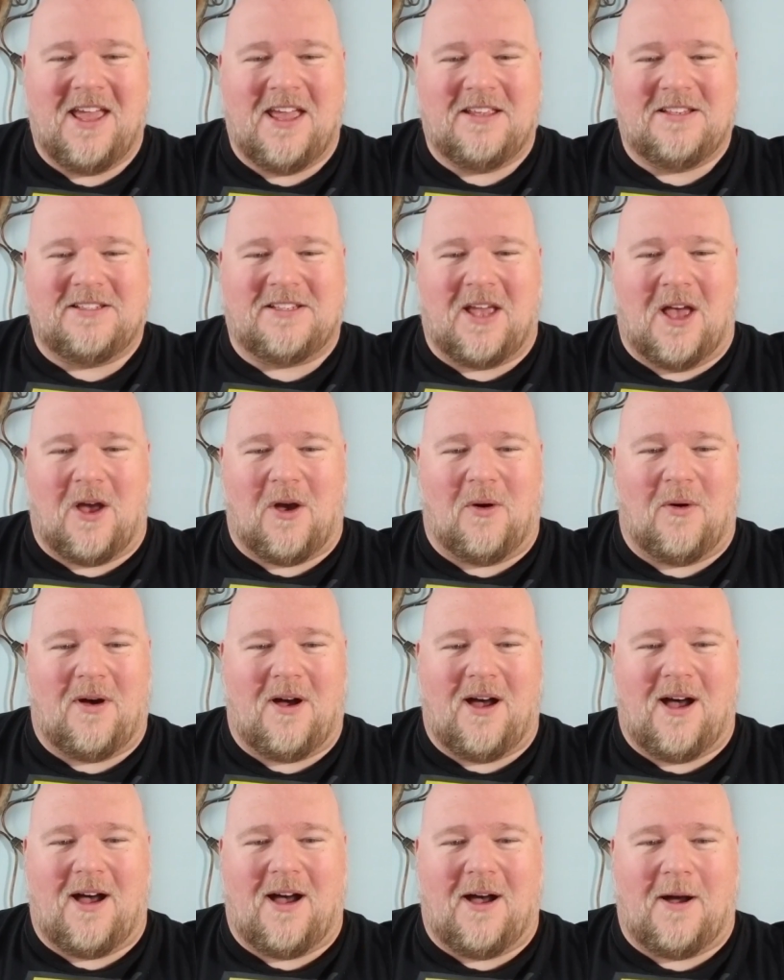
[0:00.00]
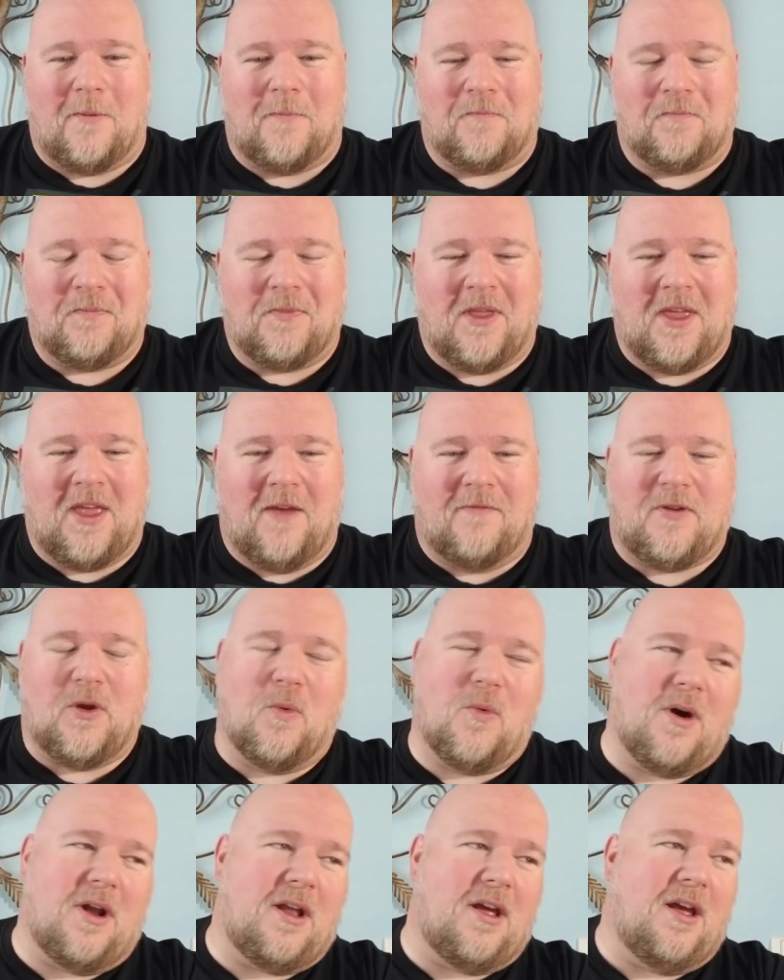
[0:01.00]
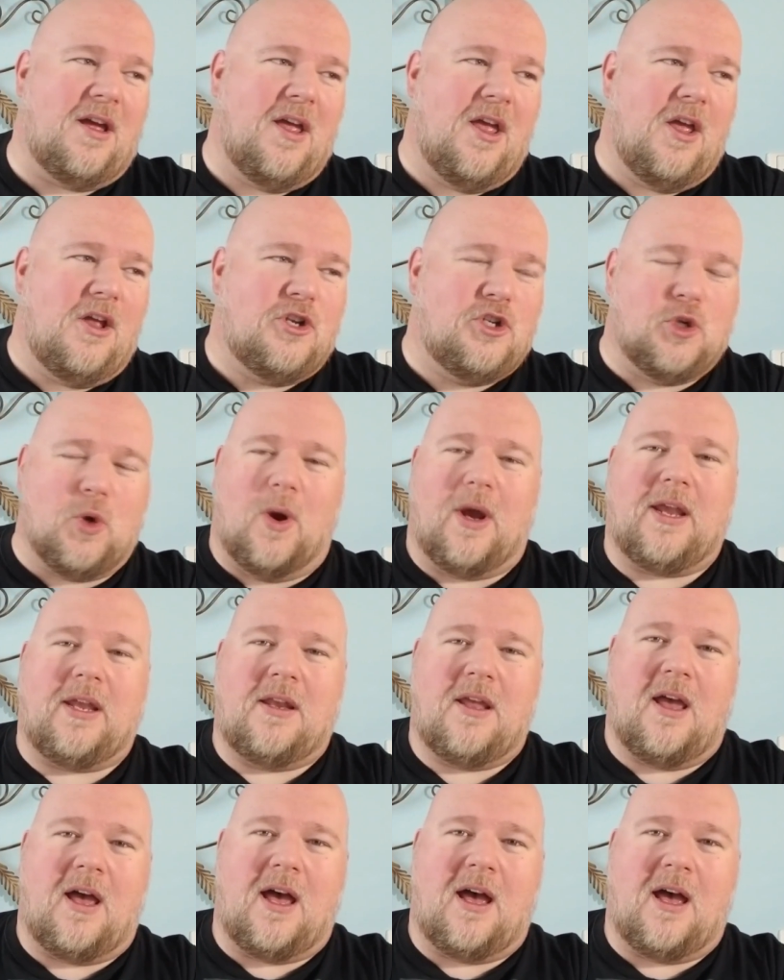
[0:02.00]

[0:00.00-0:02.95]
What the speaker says: So if you want to join,